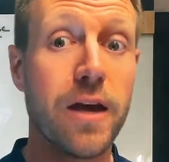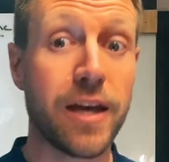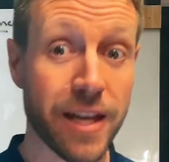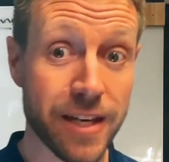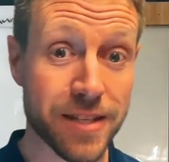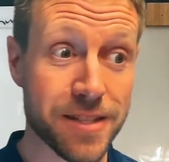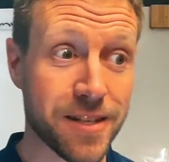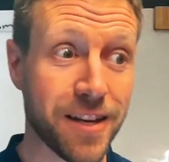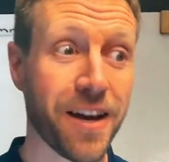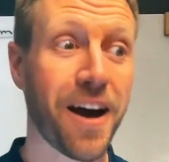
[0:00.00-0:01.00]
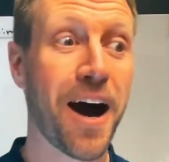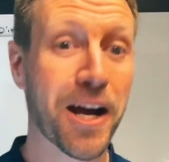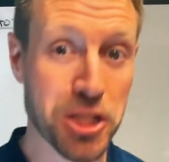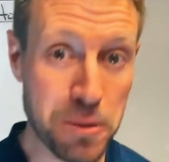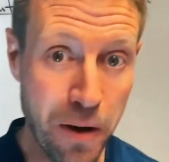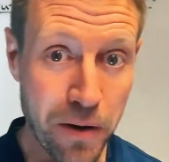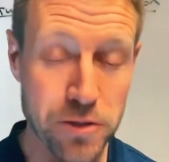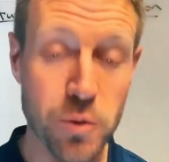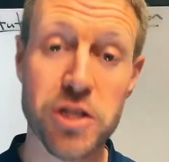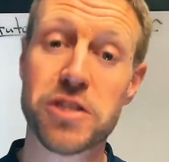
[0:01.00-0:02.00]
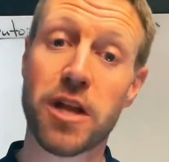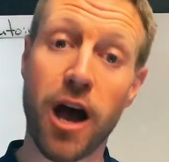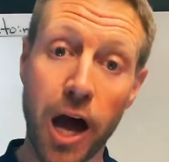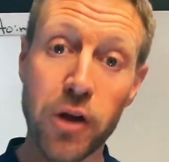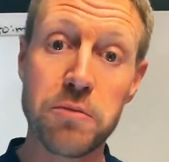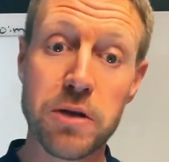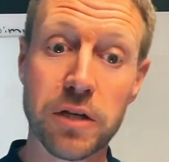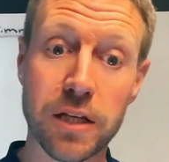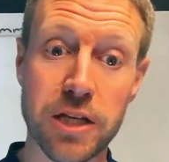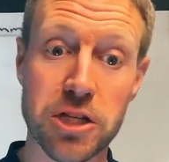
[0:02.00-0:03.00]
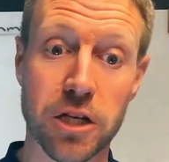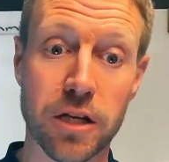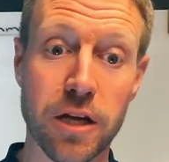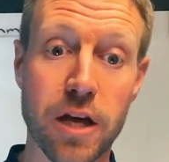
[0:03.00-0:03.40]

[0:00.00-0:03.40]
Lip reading: is Hashimoto's, which is an autoimmune condition.